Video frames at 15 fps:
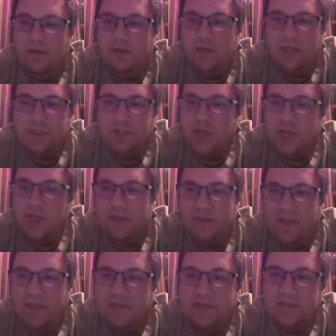Yeah,
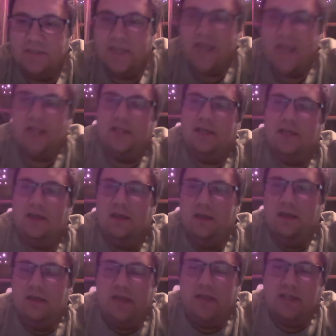Jonathan, that's exactly
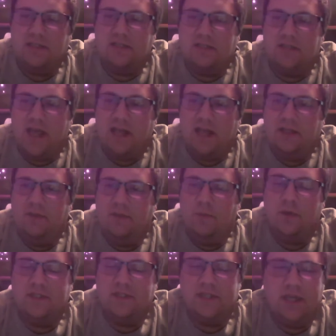
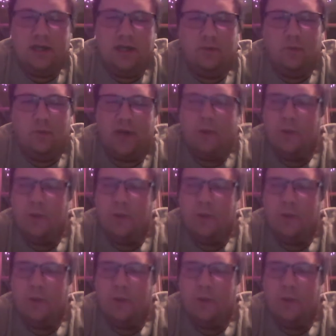what I